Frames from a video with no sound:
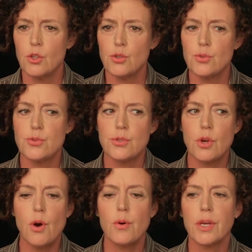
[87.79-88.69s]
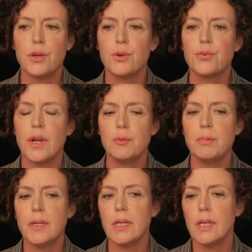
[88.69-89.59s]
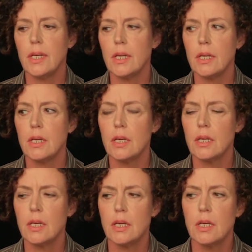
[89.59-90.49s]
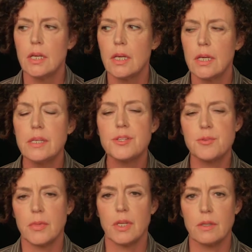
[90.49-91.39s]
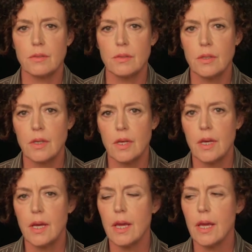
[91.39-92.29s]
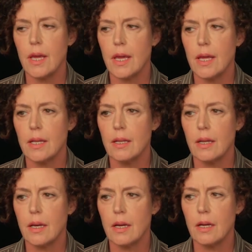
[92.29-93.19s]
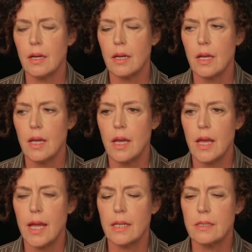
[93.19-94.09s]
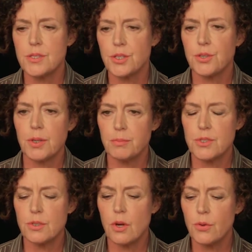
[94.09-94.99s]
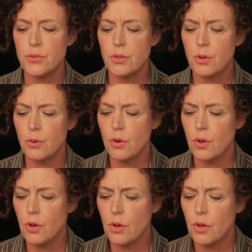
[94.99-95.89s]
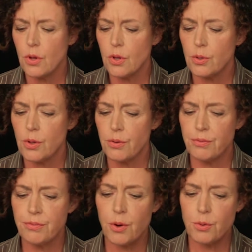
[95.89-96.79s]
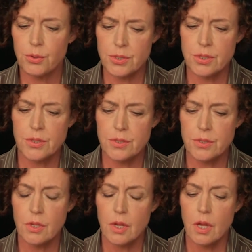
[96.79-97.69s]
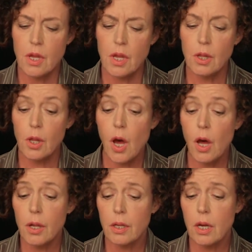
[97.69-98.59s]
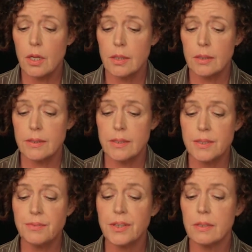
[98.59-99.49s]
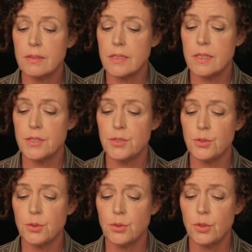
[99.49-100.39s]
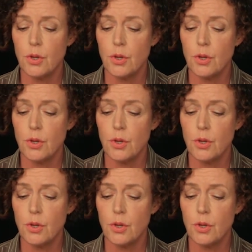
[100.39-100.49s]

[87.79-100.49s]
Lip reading: so incredibly intimate. And the script also, you know, focuses a lot on the difficulty to